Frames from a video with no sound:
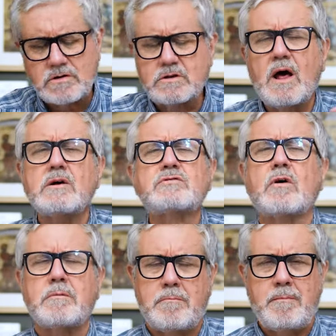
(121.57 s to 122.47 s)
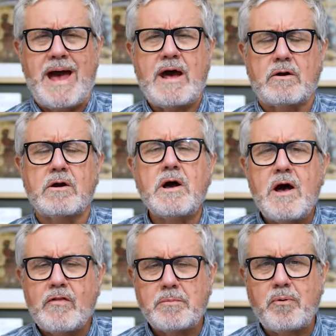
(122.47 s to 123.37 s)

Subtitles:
Doesn't matter. The